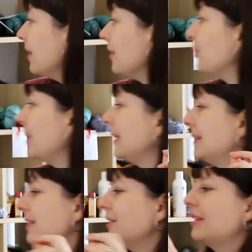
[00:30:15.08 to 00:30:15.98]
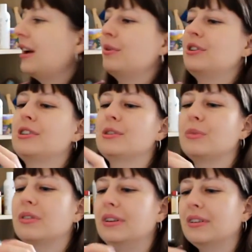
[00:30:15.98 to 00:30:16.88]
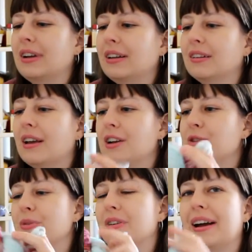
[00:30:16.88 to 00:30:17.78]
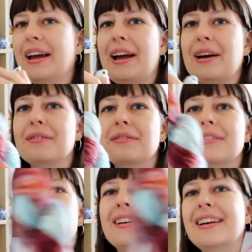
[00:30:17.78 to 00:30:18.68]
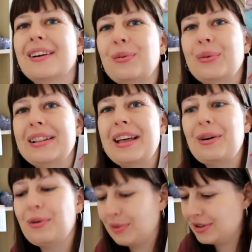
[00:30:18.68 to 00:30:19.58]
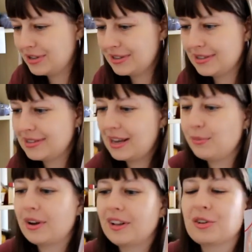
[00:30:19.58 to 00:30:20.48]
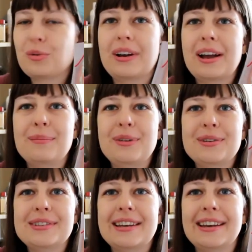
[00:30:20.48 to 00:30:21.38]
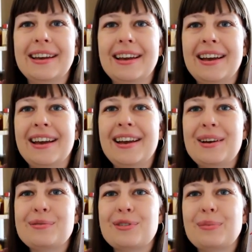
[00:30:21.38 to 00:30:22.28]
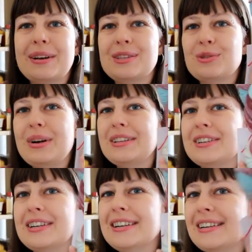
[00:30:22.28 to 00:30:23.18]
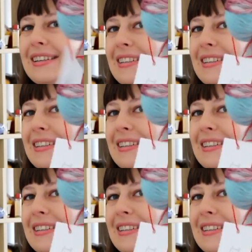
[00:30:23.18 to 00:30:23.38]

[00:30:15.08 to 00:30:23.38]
on belladonna, which is merino nylon cashmere, I have willow, which is the same colorway I'm using for my sweater.